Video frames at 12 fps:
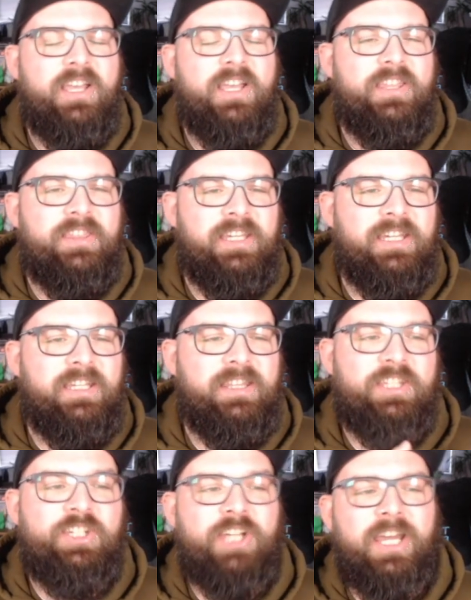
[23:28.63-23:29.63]
The
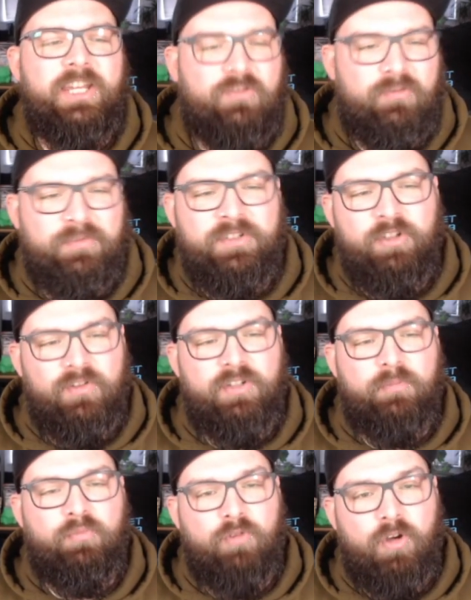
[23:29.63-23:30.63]
change from silver to
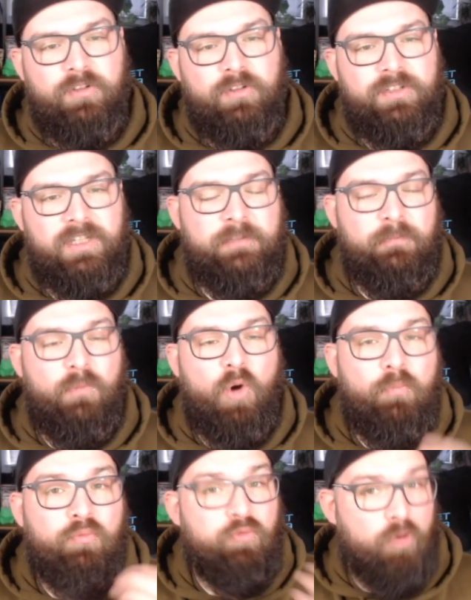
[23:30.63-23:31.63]
bronze is
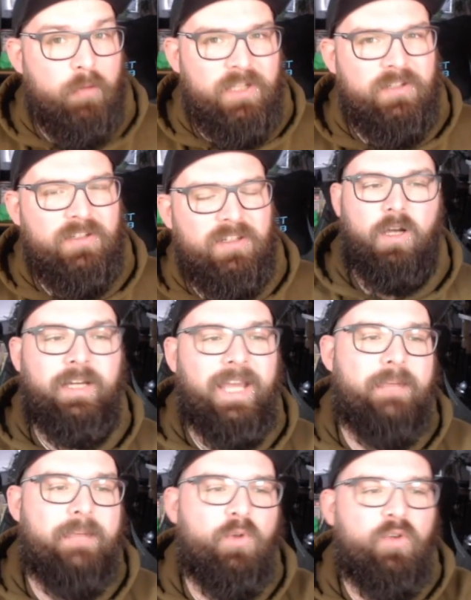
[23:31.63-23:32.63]
more prominent.
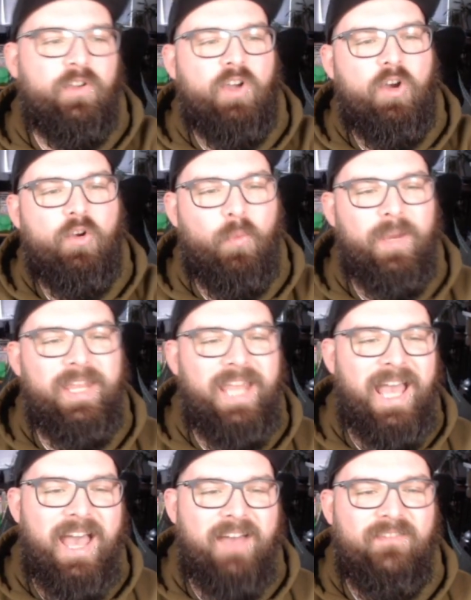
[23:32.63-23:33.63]
Okay, moving on, we
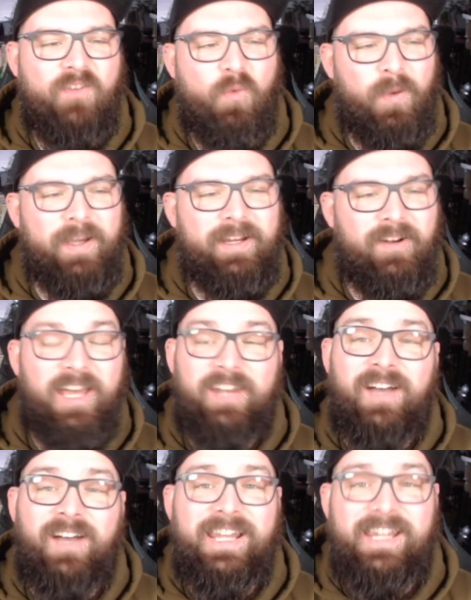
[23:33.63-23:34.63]
have Wiglet, and
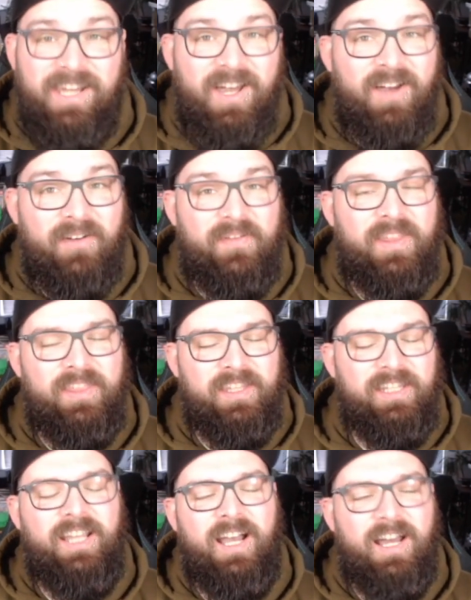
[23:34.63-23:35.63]
I love
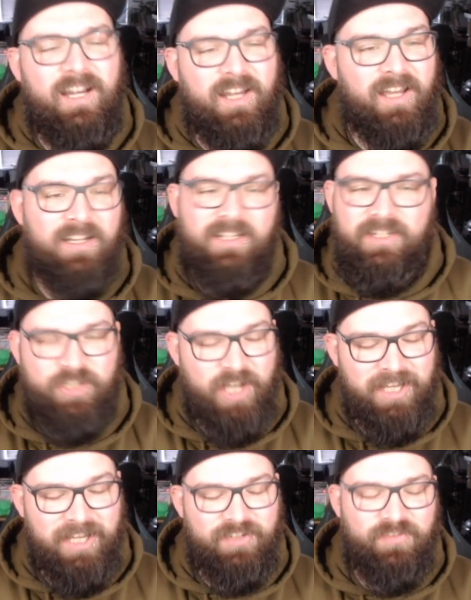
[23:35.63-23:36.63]
the colour
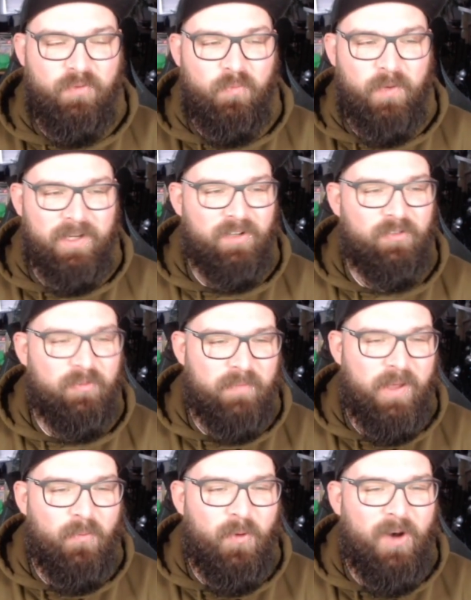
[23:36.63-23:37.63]
change from Wiglet, from
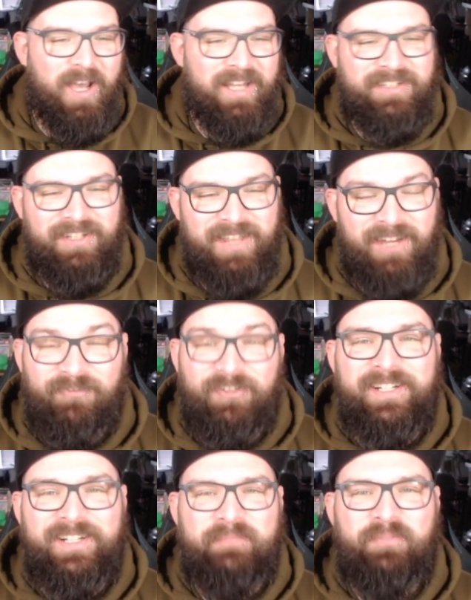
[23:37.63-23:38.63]
that white to that
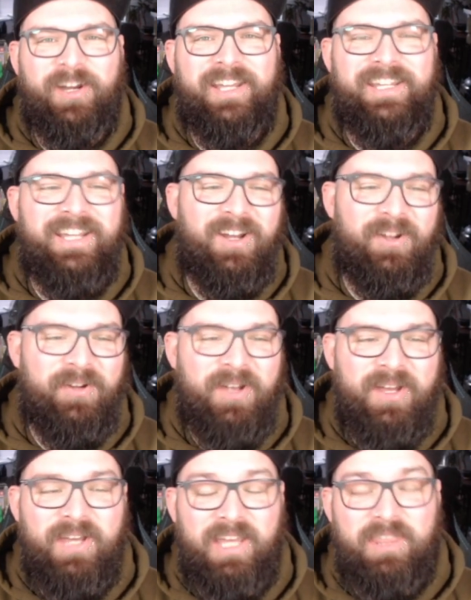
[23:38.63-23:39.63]
really bright yellow
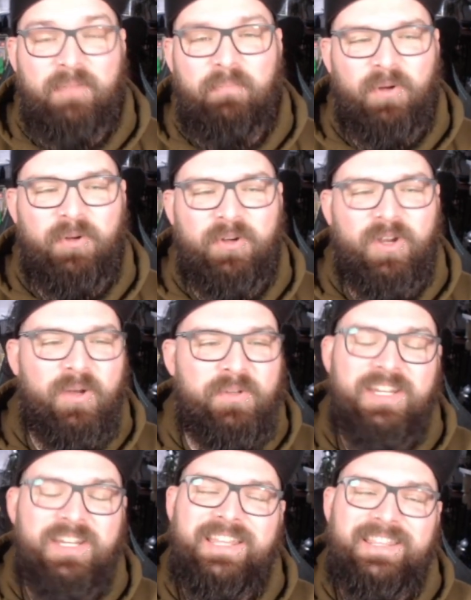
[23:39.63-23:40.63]
and the blue
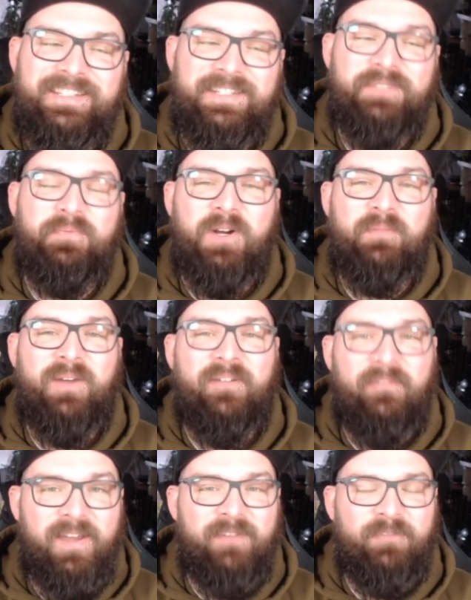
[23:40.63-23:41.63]
nose. This is one of my
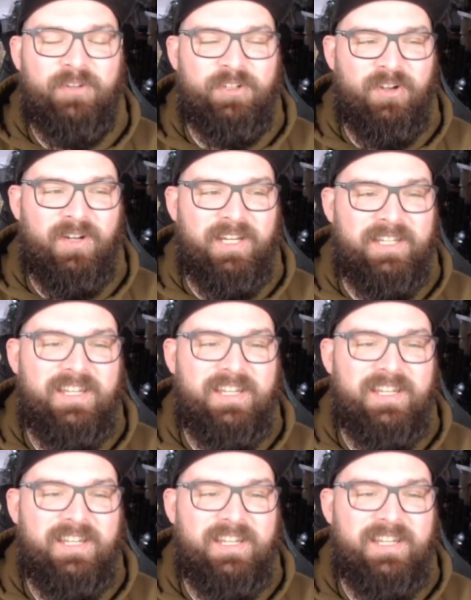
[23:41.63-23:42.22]
favourite shinies.